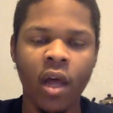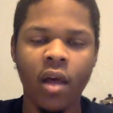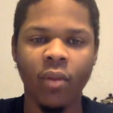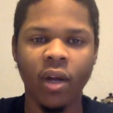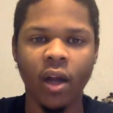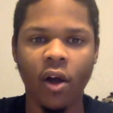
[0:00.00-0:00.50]

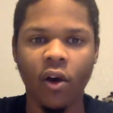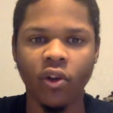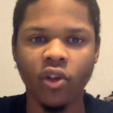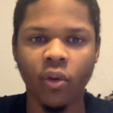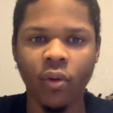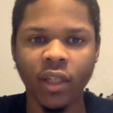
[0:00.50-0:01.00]
But I
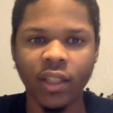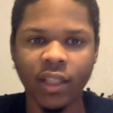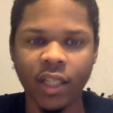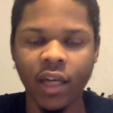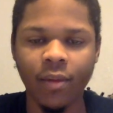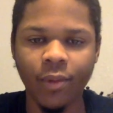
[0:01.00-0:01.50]
also want to
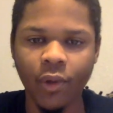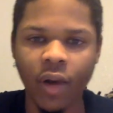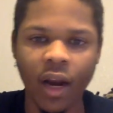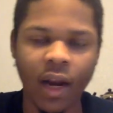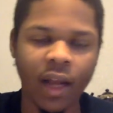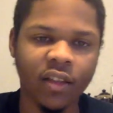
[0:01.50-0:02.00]
see him do
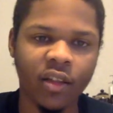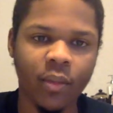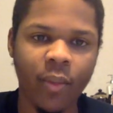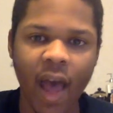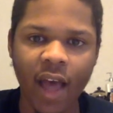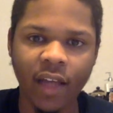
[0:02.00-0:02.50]
that as a
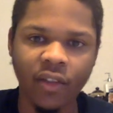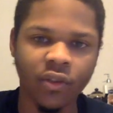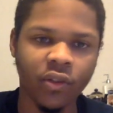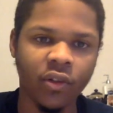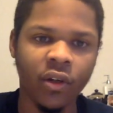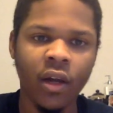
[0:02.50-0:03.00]
passer.
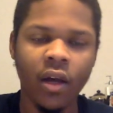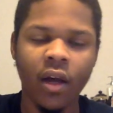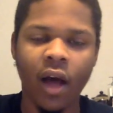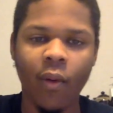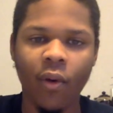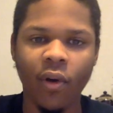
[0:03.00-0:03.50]

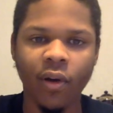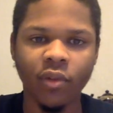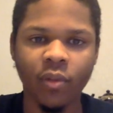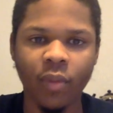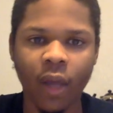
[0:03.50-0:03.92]
I want him to be